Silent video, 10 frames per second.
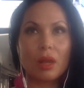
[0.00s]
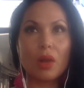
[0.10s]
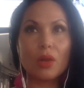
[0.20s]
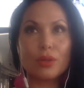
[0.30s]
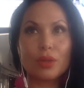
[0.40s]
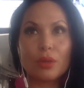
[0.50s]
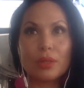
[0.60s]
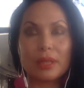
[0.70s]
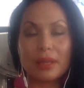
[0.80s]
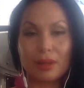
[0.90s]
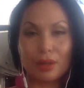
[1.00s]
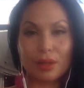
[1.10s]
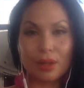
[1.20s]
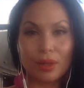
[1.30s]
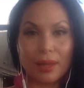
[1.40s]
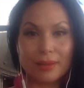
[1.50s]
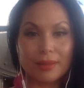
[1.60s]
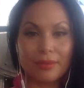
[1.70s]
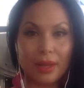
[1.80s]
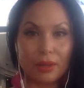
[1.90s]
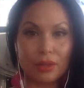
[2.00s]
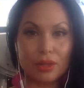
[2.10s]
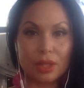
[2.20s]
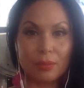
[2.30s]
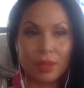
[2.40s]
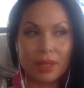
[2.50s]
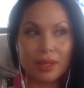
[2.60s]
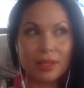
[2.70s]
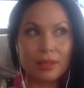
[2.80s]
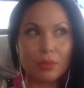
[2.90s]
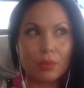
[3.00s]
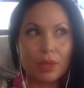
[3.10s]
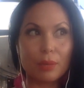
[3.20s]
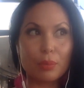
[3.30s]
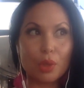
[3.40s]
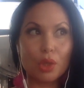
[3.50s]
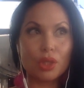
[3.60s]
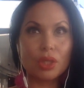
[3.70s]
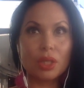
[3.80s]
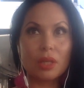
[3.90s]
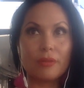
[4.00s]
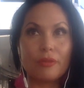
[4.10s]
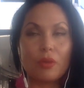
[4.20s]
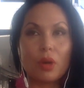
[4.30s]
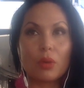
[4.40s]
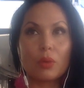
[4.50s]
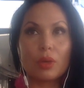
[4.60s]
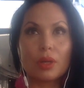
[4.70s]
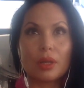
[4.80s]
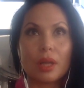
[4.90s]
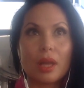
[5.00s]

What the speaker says: also it's like collective energy, because we are pushing forward